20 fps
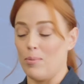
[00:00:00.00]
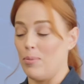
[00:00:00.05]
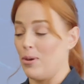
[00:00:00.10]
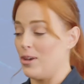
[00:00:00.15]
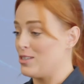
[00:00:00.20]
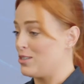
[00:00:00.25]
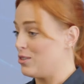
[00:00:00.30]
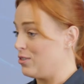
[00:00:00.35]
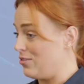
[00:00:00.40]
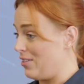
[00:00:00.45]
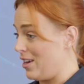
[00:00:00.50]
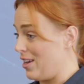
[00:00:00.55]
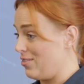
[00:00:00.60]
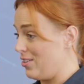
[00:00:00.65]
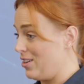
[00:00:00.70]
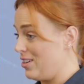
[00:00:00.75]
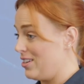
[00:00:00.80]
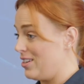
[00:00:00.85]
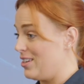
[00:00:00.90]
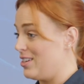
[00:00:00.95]
personal
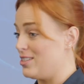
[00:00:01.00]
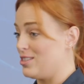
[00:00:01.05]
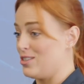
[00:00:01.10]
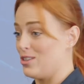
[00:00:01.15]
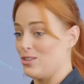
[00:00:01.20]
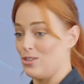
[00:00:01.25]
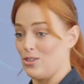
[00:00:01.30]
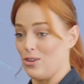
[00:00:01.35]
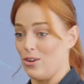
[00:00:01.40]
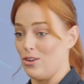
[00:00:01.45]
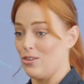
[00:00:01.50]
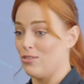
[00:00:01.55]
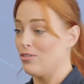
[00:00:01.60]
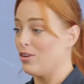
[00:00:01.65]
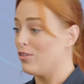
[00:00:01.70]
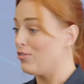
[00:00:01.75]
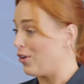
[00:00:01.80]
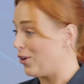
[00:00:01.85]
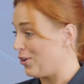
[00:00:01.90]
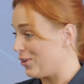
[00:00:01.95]
favorite is the zone
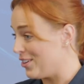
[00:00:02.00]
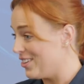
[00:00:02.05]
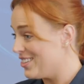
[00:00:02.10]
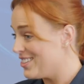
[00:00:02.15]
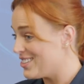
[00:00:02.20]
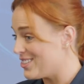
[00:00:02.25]
for focus.